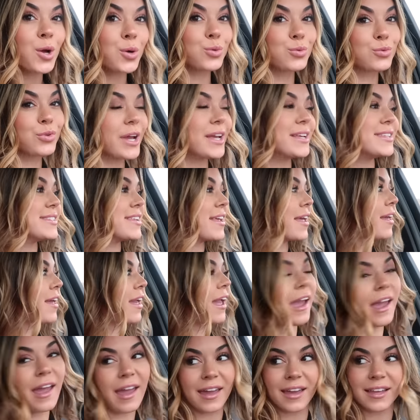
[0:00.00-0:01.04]
Raising
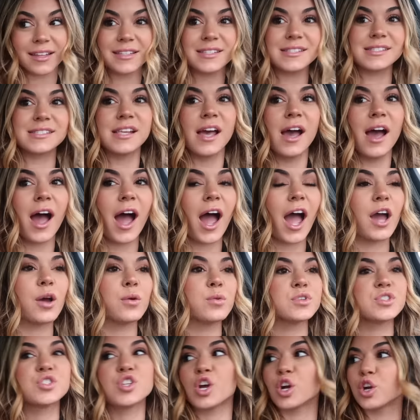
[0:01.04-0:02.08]
Cane's. I
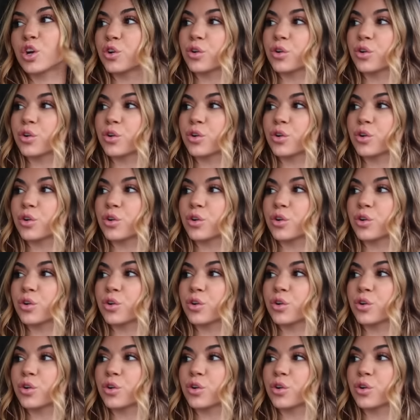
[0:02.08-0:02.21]
was